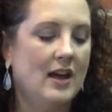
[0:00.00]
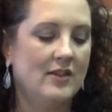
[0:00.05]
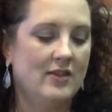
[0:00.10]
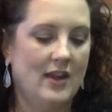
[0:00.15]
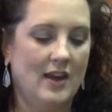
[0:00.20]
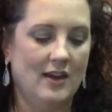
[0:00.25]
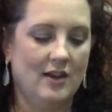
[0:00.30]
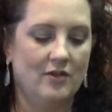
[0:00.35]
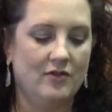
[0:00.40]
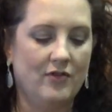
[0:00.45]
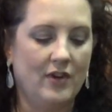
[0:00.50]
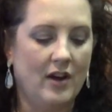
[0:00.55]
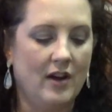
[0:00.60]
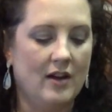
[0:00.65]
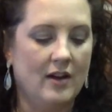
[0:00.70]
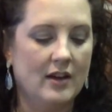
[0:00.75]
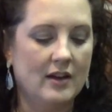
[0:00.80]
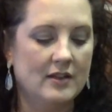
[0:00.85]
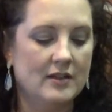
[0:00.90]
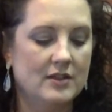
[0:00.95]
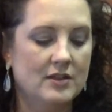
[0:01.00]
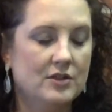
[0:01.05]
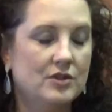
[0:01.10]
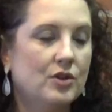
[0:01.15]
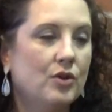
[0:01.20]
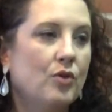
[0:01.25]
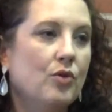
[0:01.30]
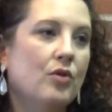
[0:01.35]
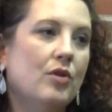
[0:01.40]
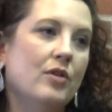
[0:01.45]
They could find
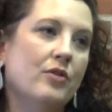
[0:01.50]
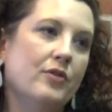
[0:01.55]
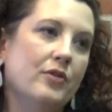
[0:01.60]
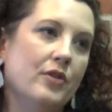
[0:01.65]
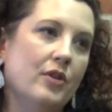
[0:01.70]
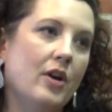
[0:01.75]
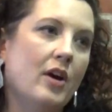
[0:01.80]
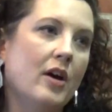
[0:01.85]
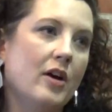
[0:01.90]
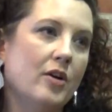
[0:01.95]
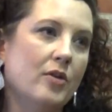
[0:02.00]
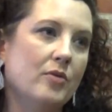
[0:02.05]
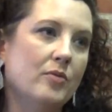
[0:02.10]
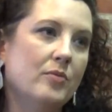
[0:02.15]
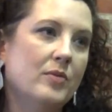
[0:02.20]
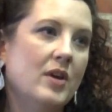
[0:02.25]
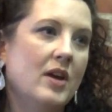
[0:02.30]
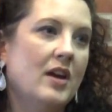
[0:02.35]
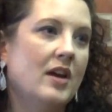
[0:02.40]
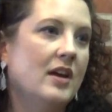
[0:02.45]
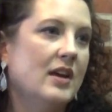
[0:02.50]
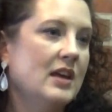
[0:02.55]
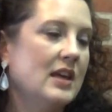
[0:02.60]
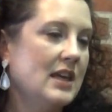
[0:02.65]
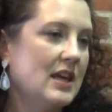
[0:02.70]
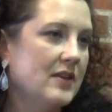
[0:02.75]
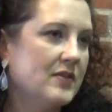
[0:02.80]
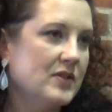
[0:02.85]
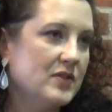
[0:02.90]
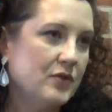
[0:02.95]
decor for their home,
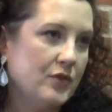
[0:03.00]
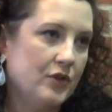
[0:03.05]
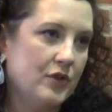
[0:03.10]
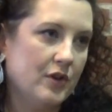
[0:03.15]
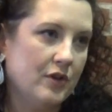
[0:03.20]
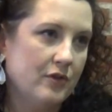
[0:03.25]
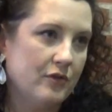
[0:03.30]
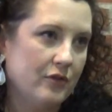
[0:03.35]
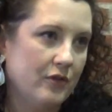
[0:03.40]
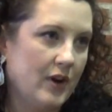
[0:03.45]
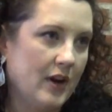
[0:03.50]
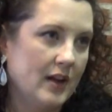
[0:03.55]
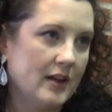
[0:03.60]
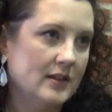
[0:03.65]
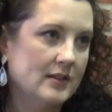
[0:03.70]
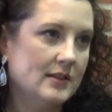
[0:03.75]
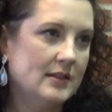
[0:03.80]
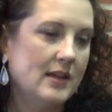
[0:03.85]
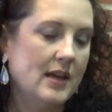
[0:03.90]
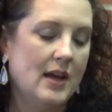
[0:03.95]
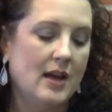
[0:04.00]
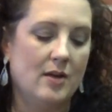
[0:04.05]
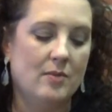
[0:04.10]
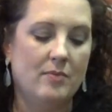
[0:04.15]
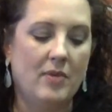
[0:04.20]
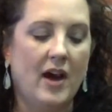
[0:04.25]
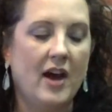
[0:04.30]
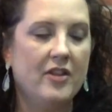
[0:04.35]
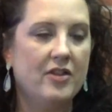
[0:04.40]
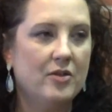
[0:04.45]
gifts for their friends,
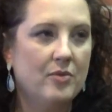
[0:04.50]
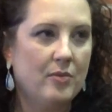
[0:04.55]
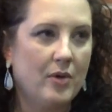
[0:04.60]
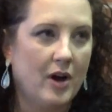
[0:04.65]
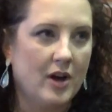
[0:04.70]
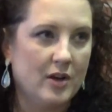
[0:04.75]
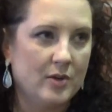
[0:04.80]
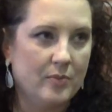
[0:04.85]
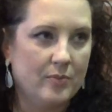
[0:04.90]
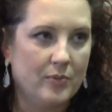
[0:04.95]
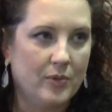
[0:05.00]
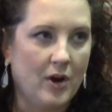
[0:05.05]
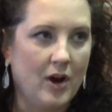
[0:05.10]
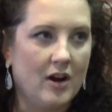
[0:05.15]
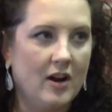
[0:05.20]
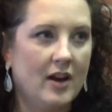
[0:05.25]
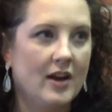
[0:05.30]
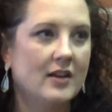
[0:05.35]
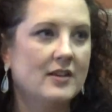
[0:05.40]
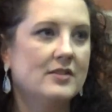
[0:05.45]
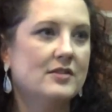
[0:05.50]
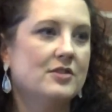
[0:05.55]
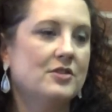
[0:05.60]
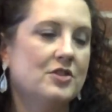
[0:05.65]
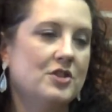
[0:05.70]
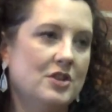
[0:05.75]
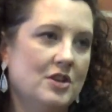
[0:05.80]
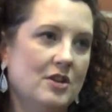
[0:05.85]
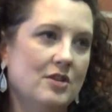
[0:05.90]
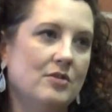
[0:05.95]
bath and body products,
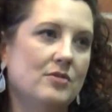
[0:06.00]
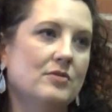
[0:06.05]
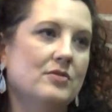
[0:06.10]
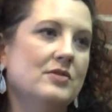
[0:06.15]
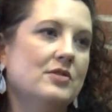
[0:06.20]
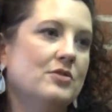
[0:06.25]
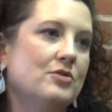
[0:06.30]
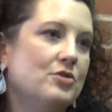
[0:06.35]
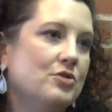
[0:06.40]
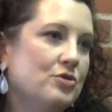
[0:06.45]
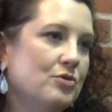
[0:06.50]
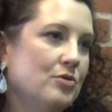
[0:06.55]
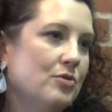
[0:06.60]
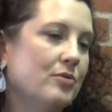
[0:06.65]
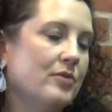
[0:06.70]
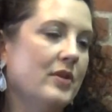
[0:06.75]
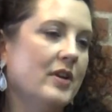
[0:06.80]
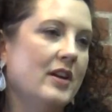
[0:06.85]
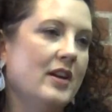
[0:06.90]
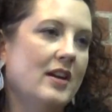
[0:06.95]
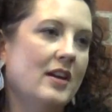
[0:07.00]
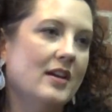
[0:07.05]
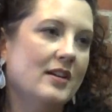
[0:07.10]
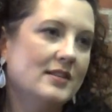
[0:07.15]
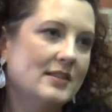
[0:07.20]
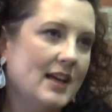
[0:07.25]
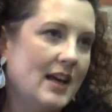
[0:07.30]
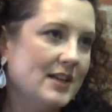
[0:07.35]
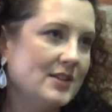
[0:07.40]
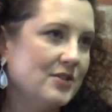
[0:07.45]
shoes, jewelry,
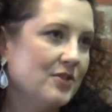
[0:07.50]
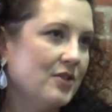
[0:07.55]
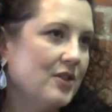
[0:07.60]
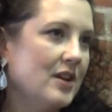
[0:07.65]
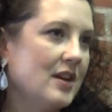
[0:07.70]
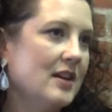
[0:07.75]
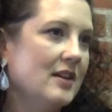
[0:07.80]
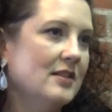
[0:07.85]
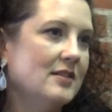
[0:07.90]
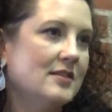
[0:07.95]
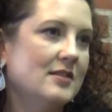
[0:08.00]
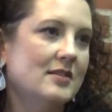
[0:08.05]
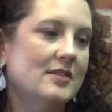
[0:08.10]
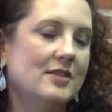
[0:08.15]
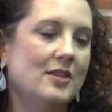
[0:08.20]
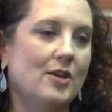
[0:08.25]
accessories,